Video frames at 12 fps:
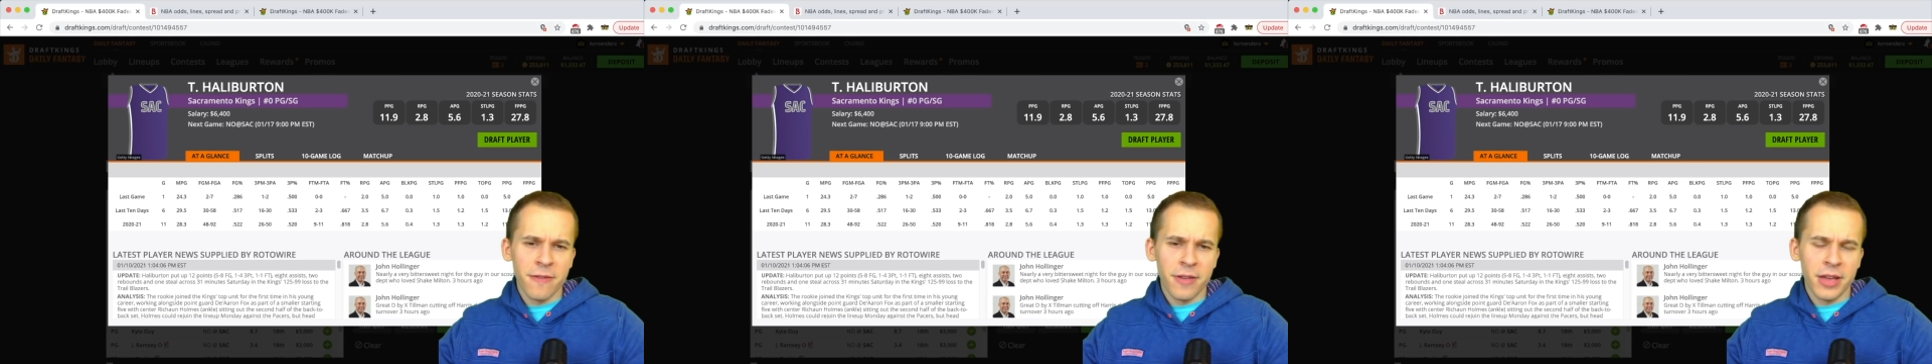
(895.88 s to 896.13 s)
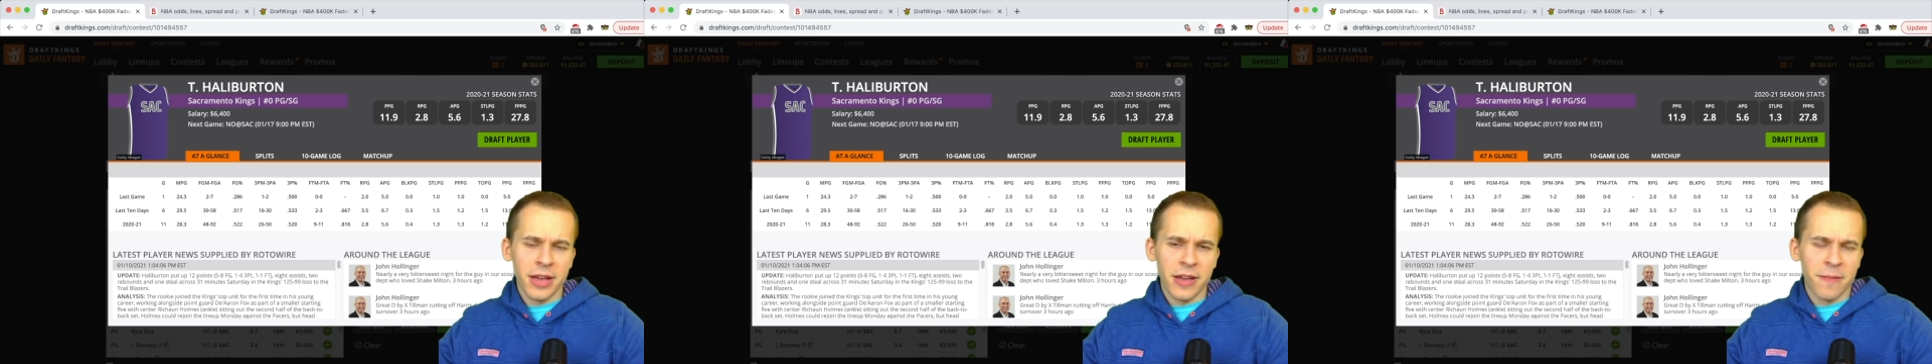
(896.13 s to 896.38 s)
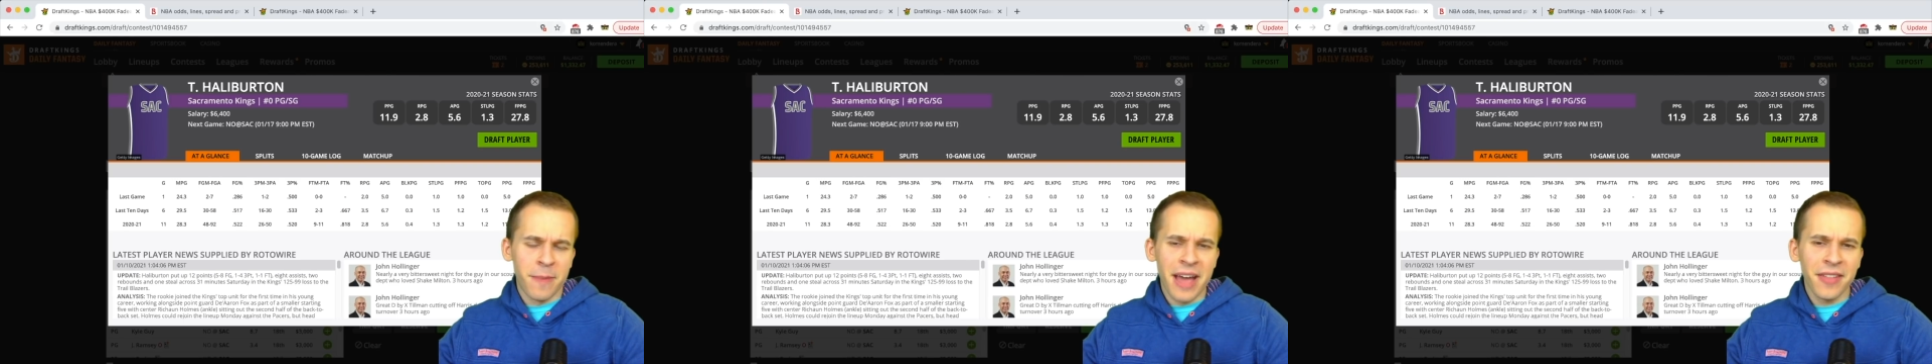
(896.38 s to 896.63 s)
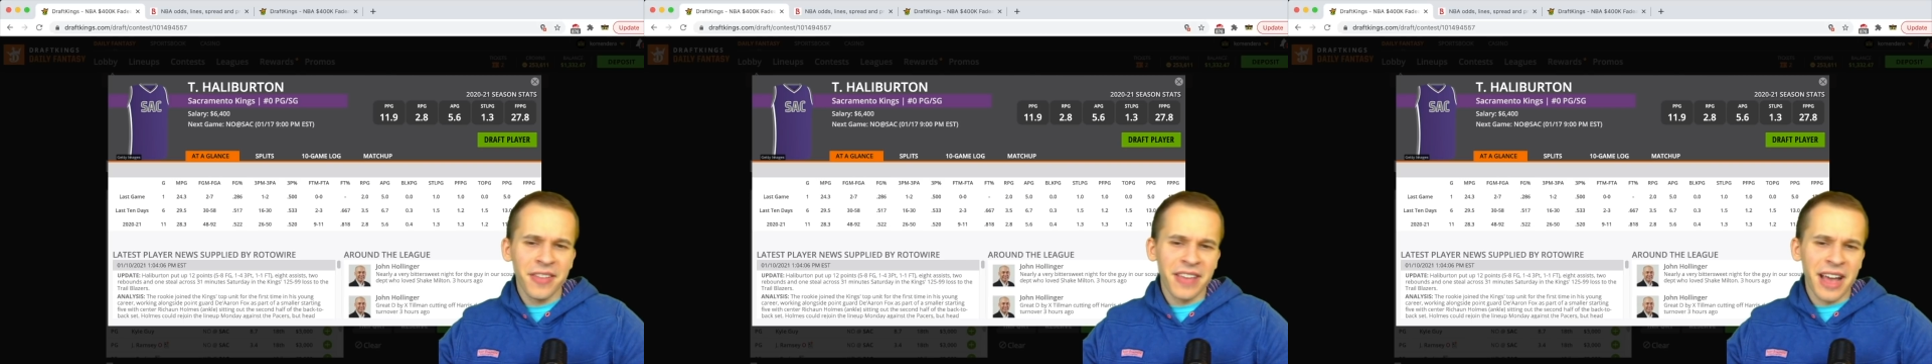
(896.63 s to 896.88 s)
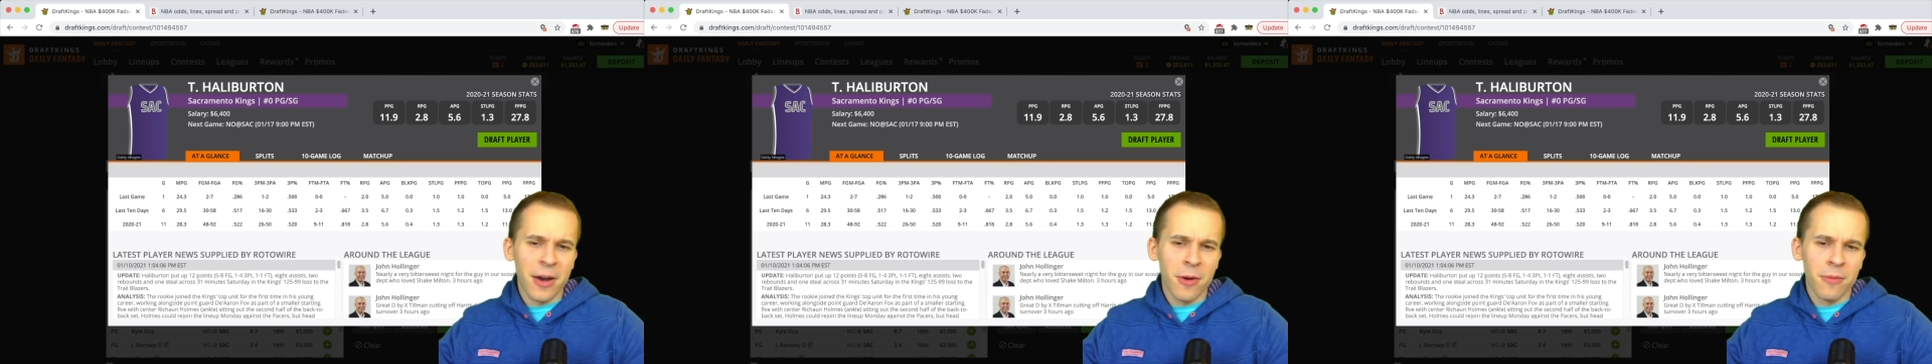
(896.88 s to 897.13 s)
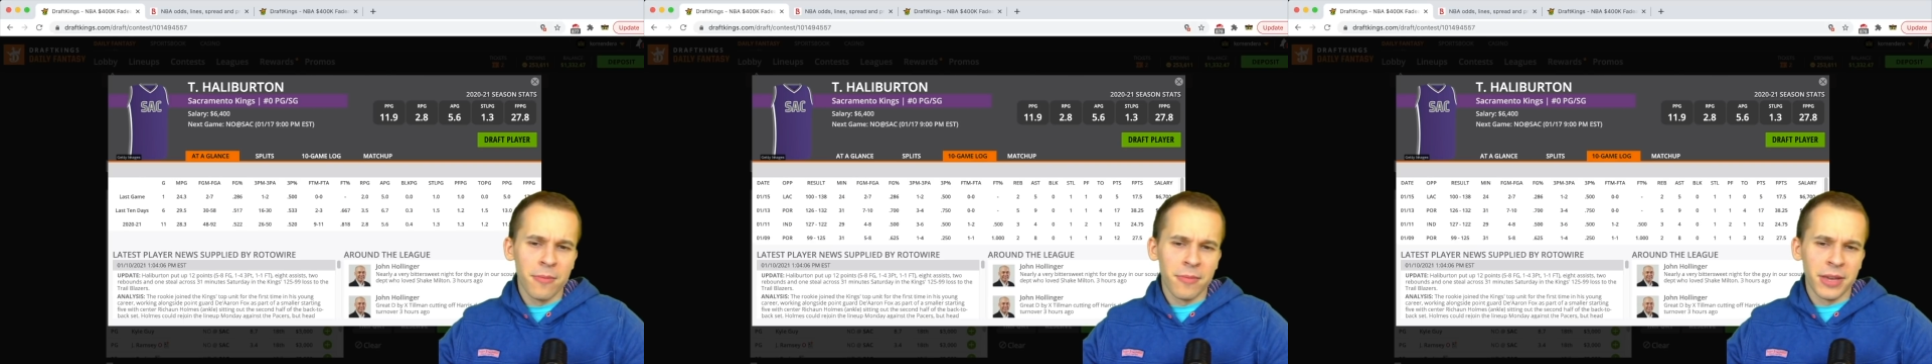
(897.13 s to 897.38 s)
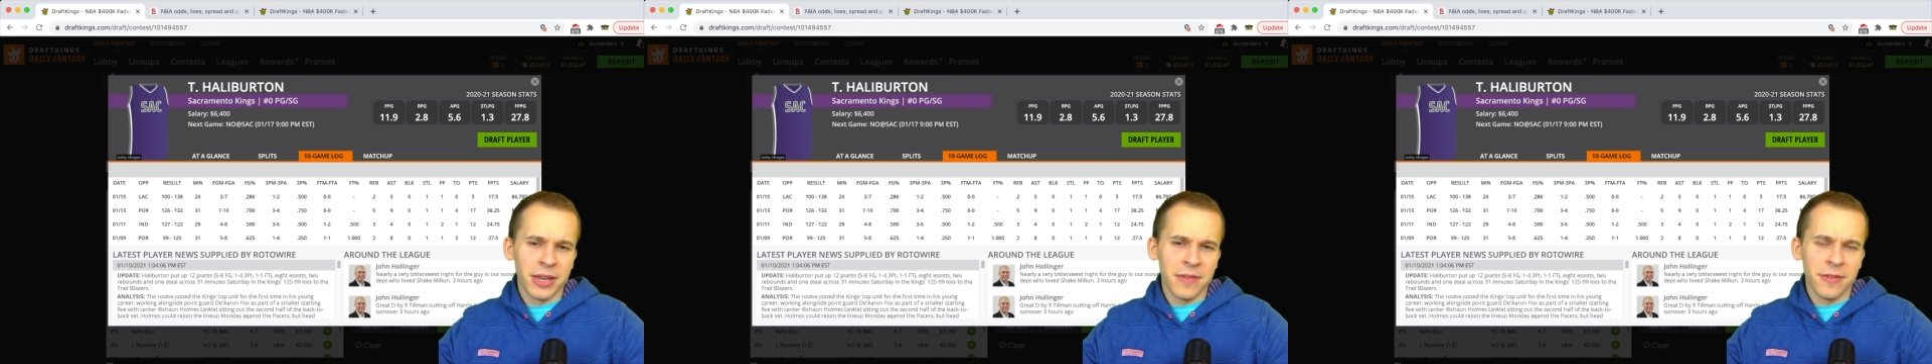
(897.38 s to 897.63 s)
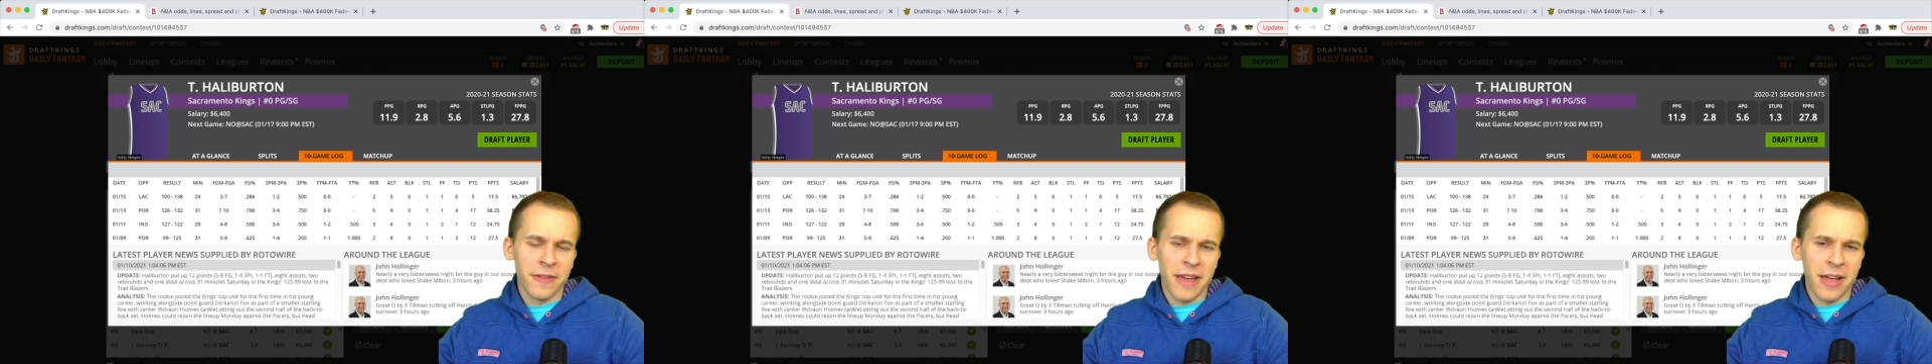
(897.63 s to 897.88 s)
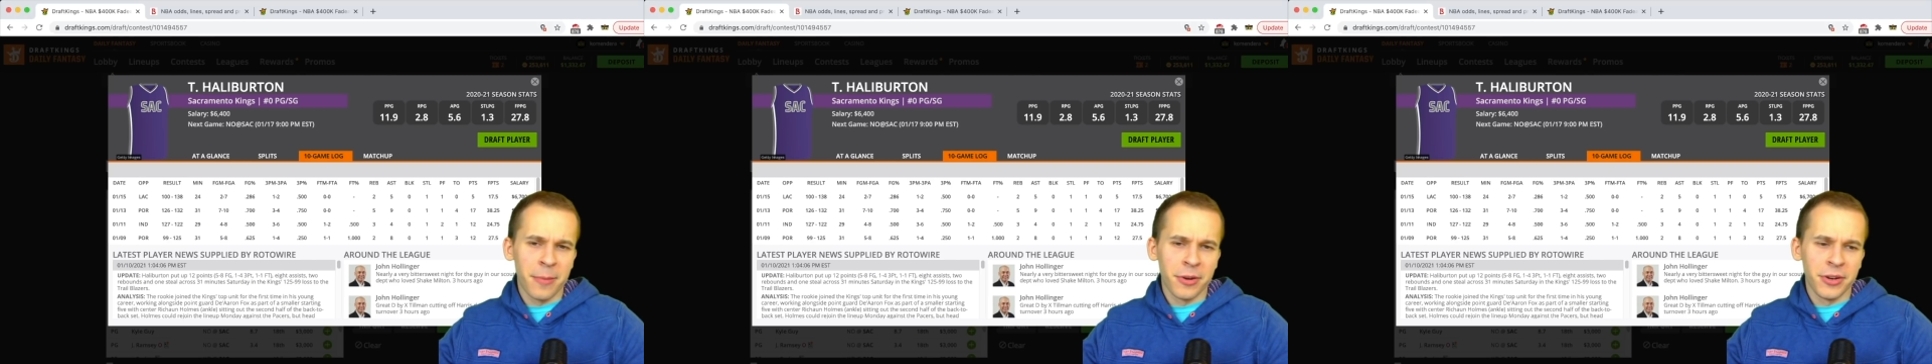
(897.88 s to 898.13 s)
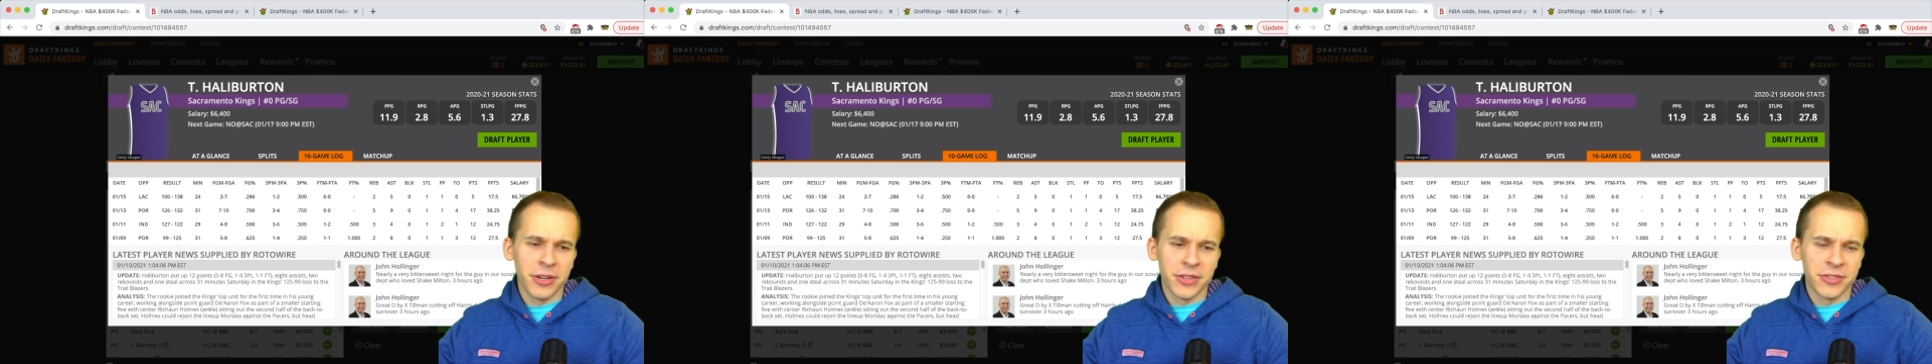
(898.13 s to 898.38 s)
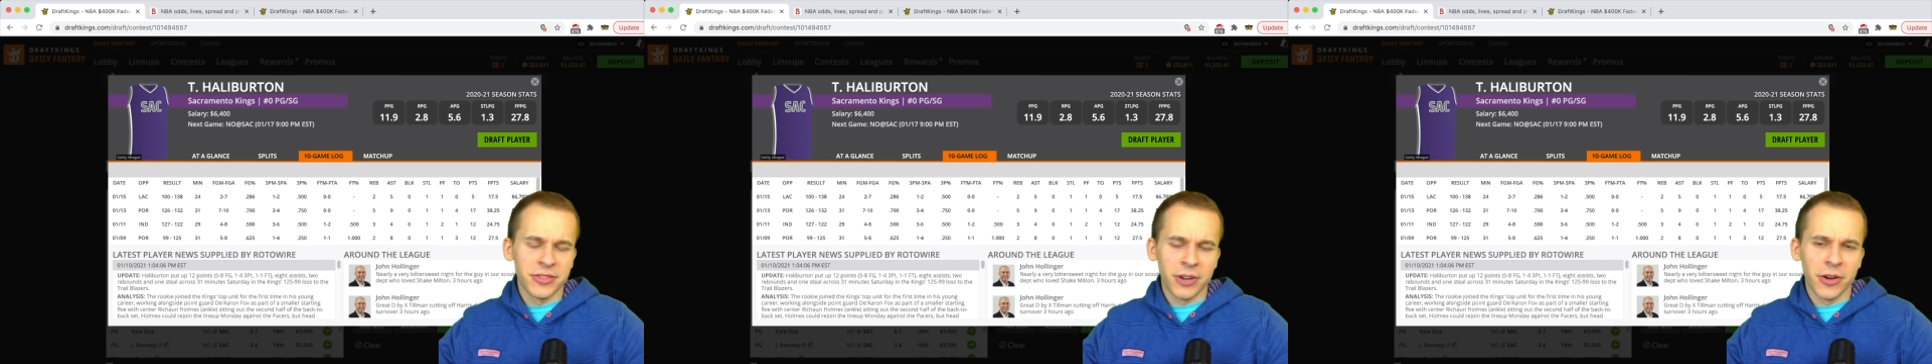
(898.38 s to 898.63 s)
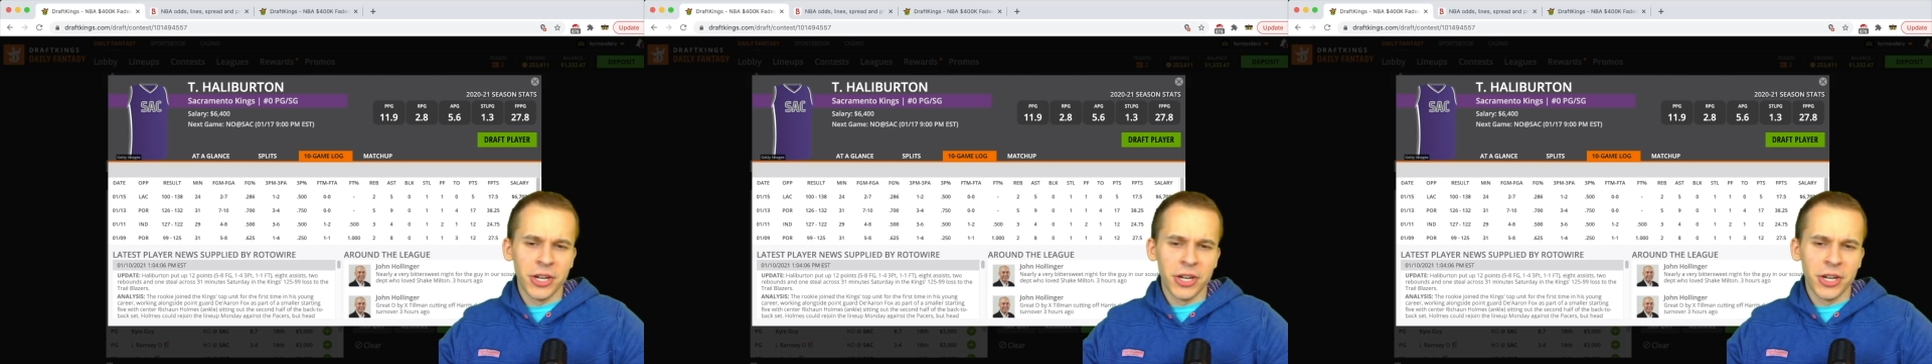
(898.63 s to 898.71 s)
yeah, if Bagley's out, like even if Halliburton doesn't start,